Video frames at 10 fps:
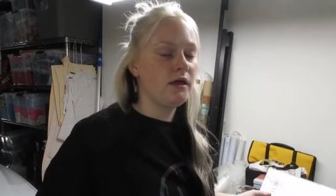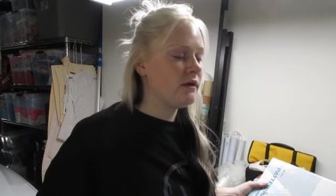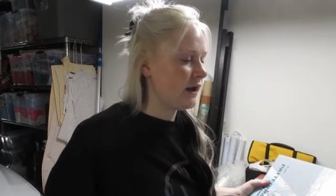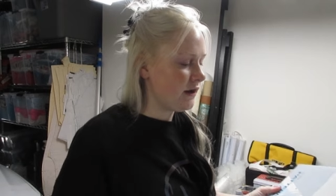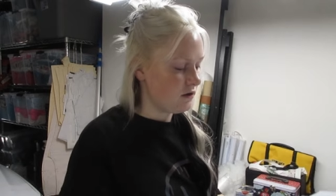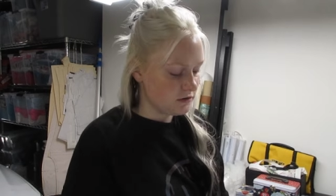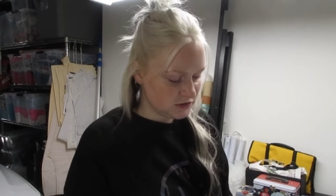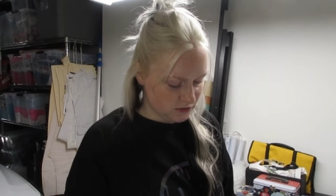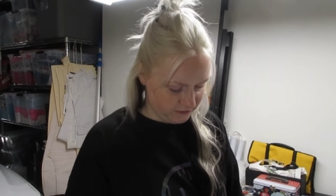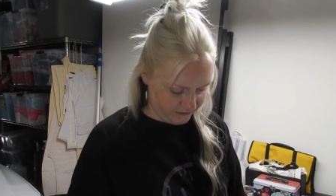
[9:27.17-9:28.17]
And then I
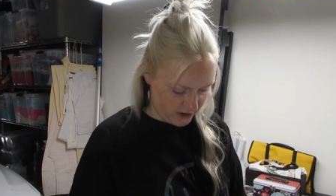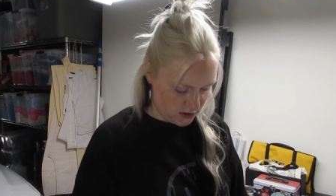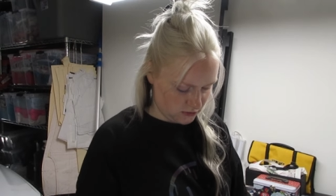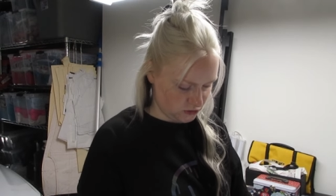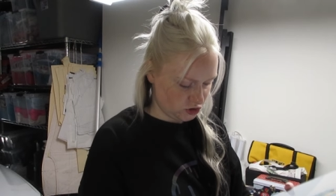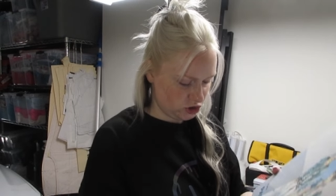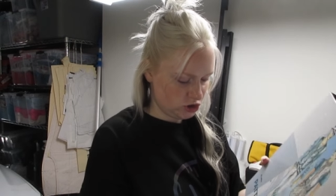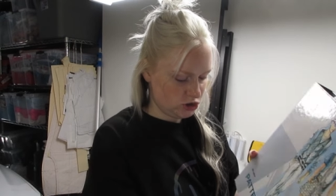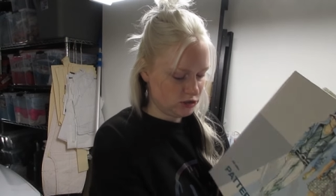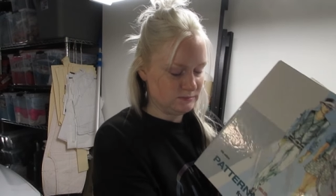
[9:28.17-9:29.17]
also found
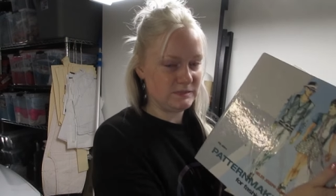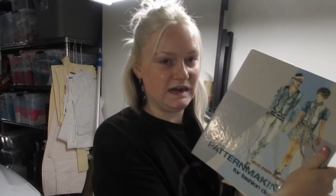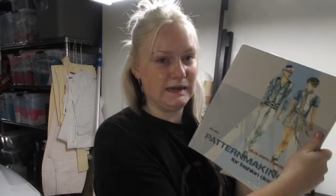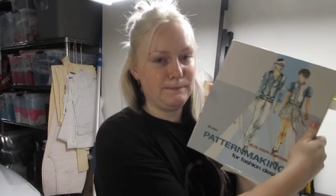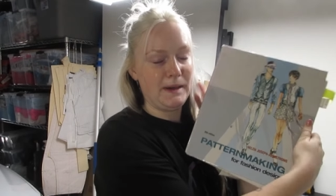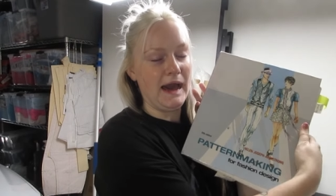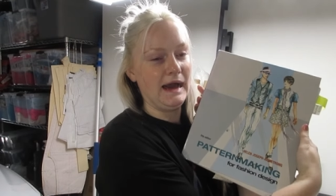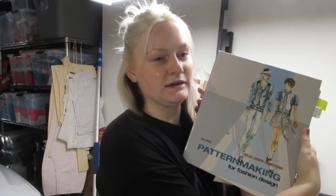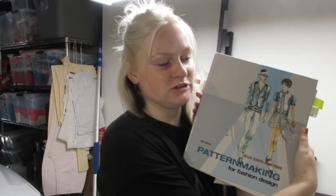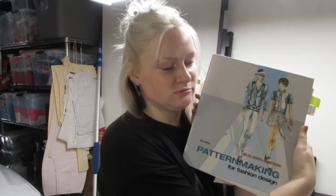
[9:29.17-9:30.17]
my
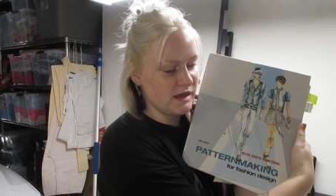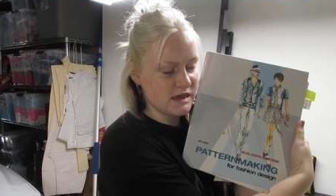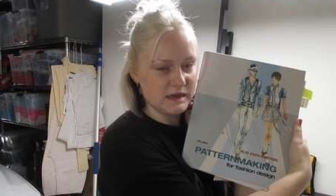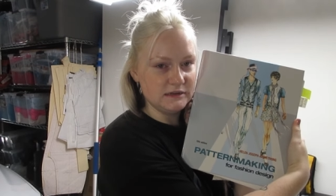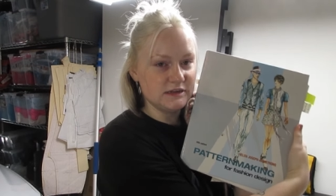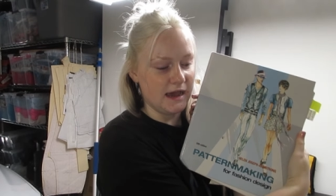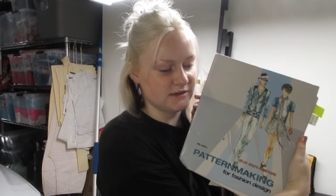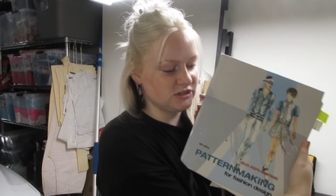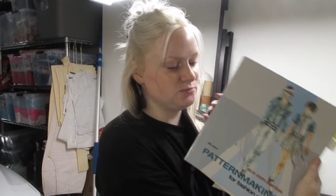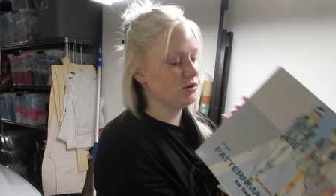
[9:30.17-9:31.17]
pattern making
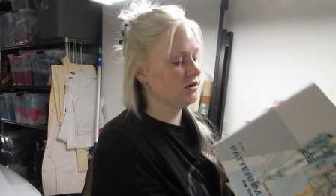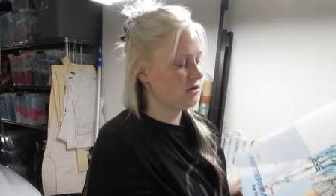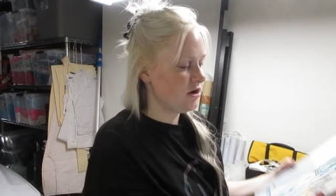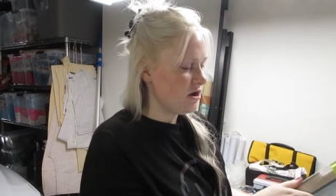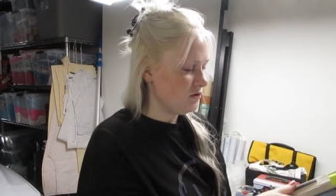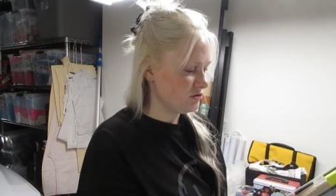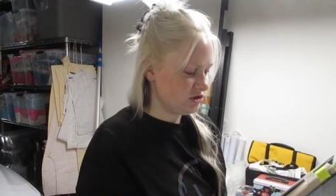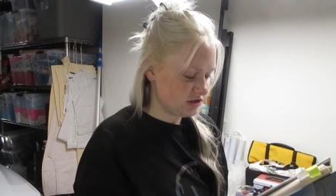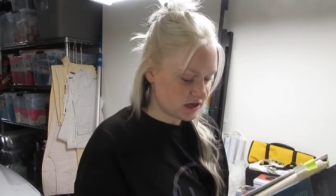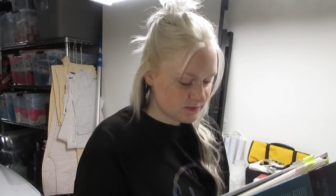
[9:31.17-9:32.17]
textbook, which
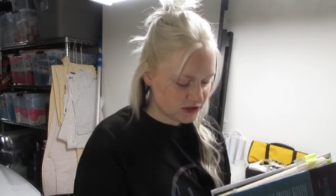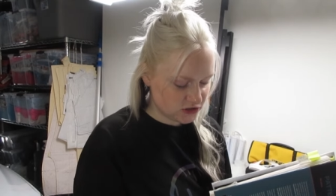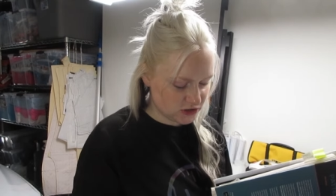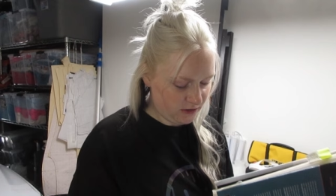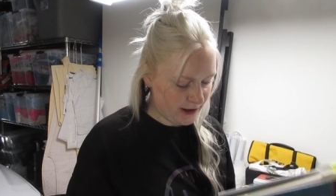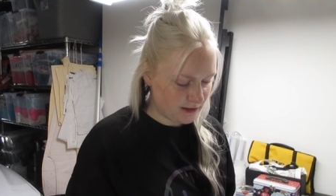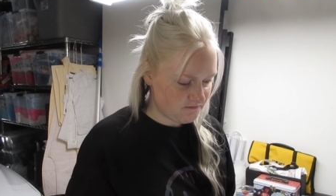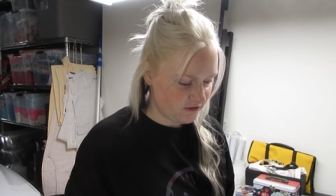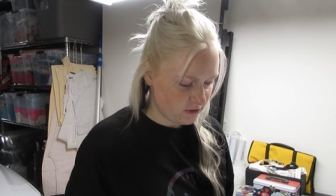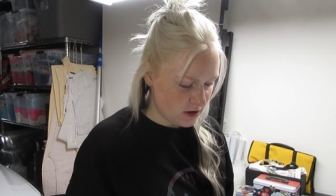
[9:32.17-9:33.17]
is gonna be so
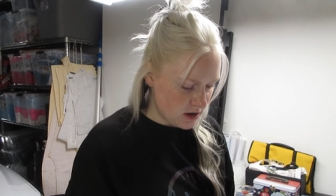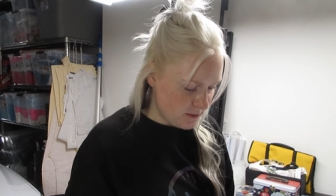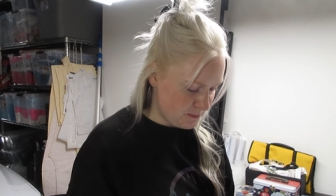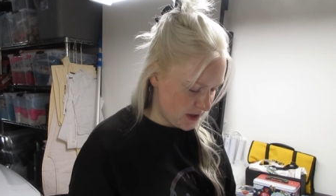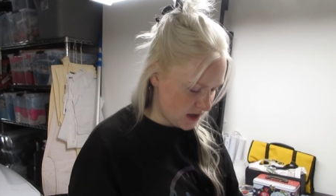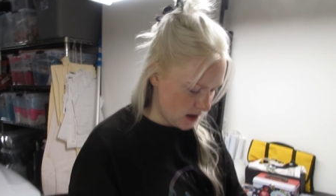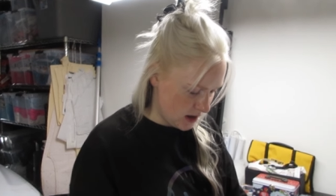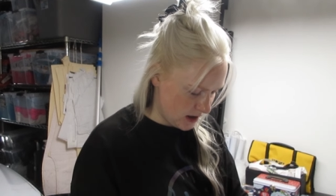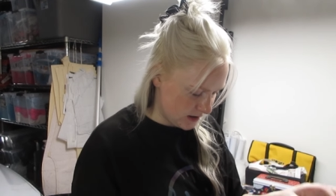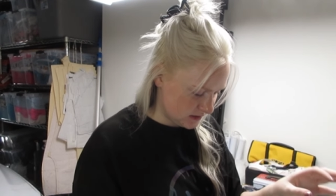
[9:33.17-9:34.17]
helpful
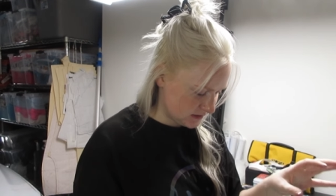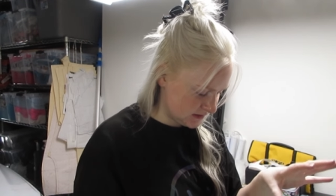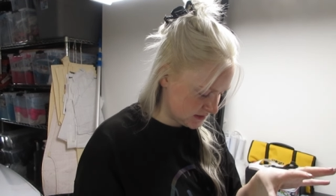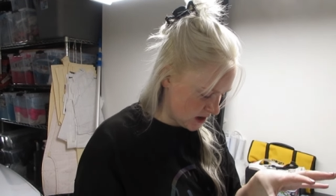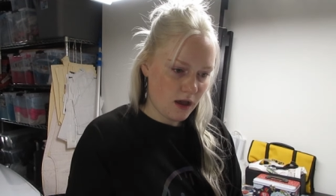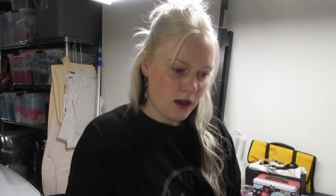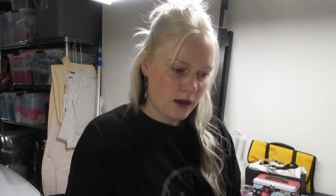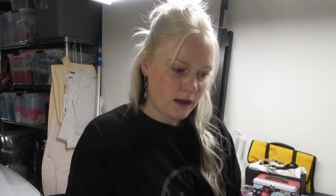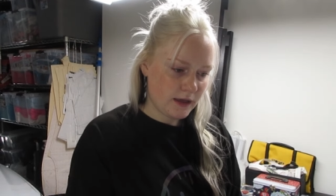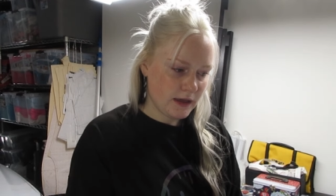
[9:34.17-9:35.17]
because
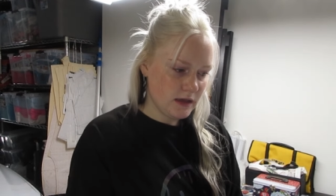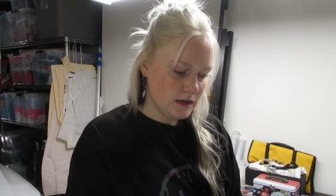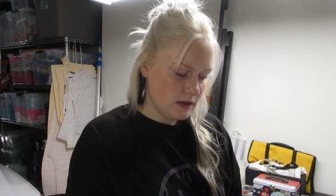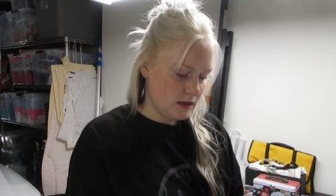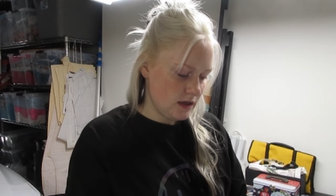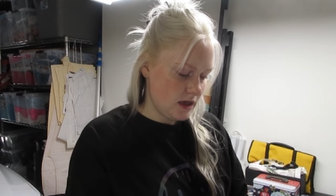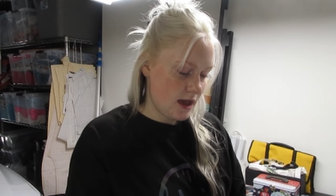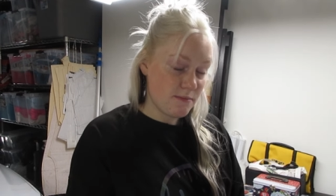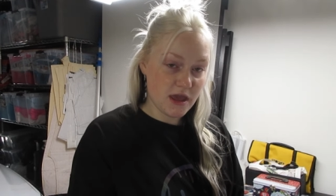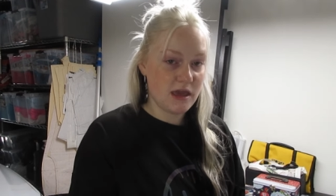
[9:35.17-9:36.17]
I
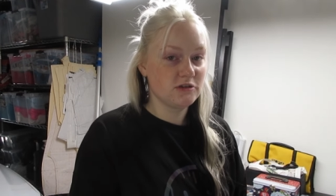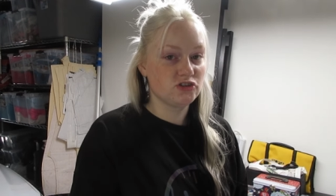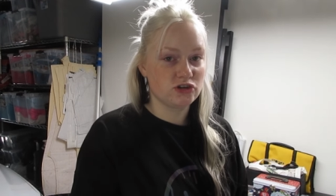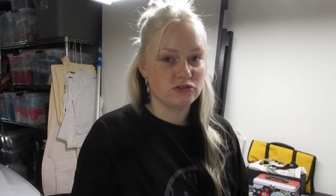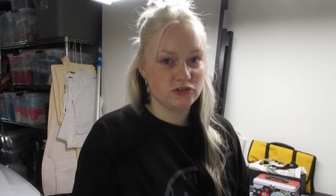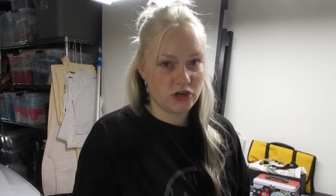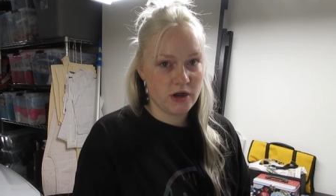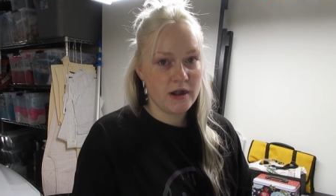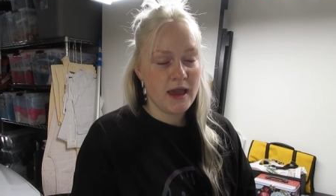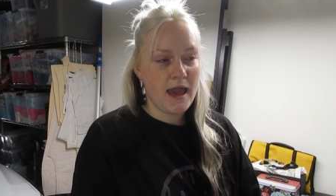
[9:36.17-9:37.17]
am making a circle
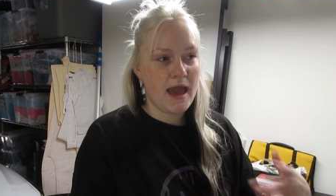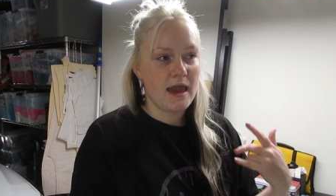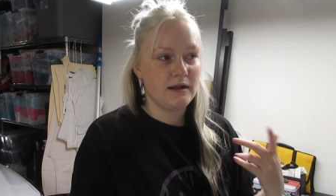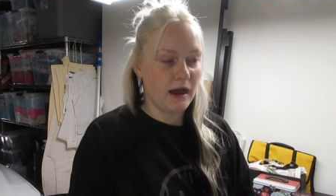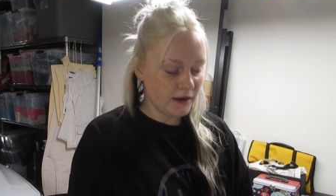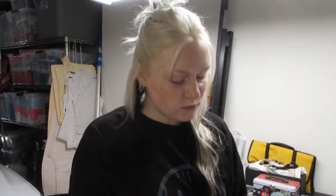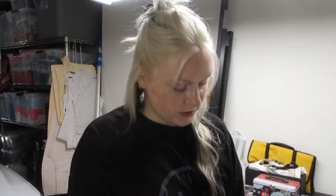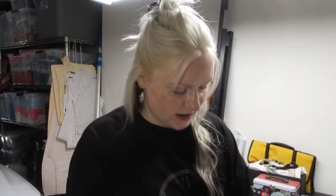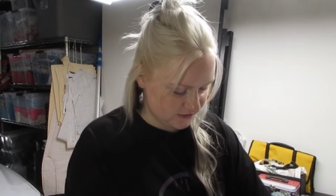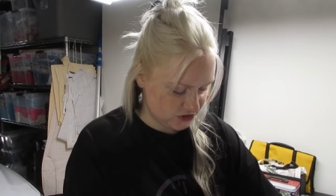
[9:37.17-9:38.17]
skirt and I don't
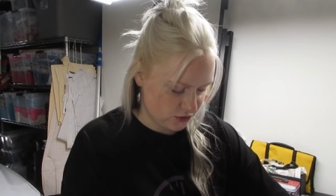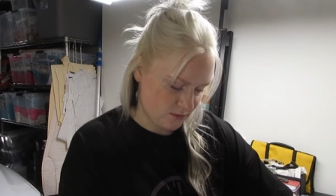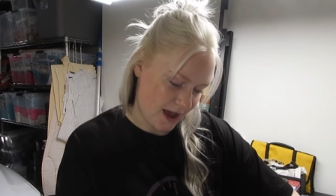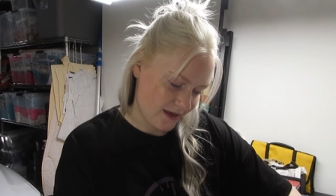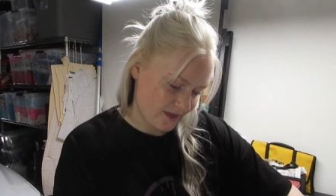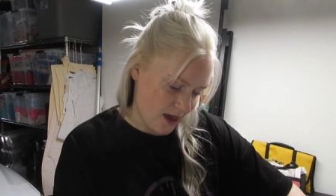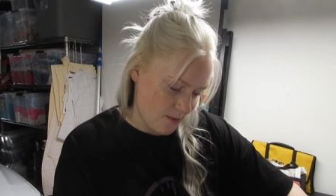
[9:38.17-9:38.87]
wanna have to do the math.